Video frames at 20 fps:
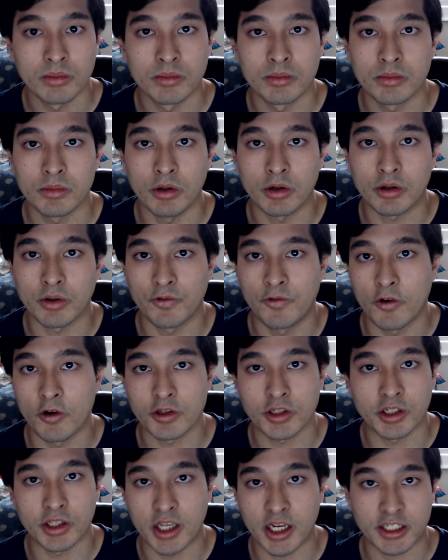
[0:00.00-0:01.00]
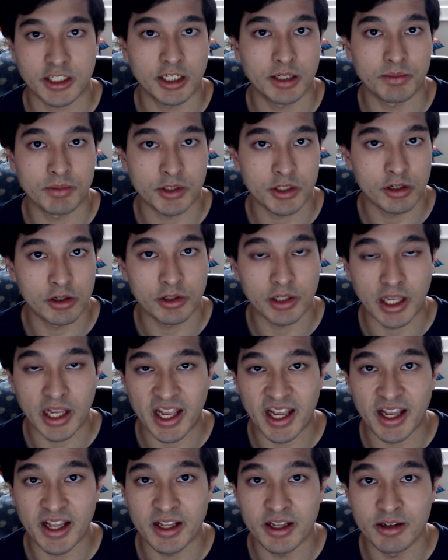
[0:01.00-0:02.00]
looking forward to the next episode,
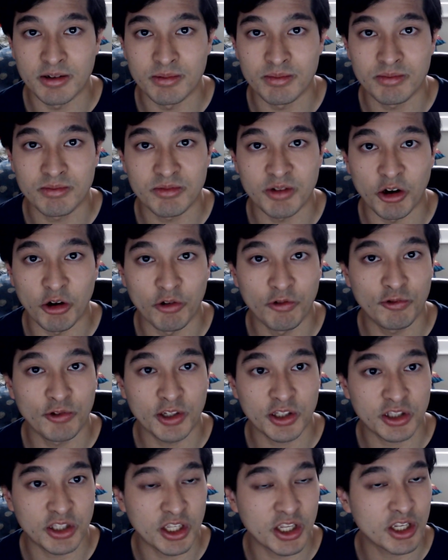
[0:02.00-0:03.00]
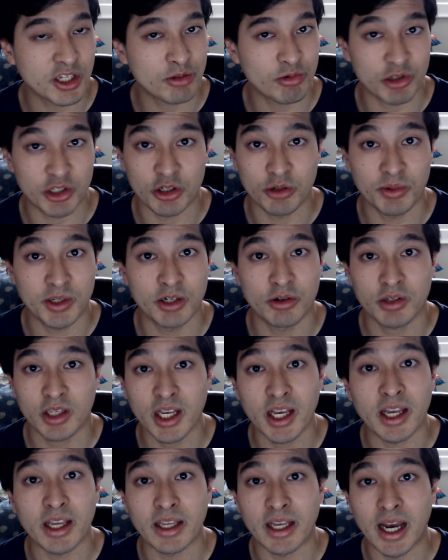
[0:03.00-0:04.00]
and hopefully things will still be
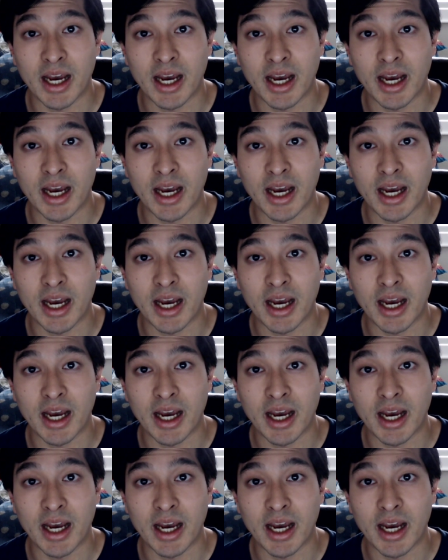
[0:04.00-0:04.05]
okay.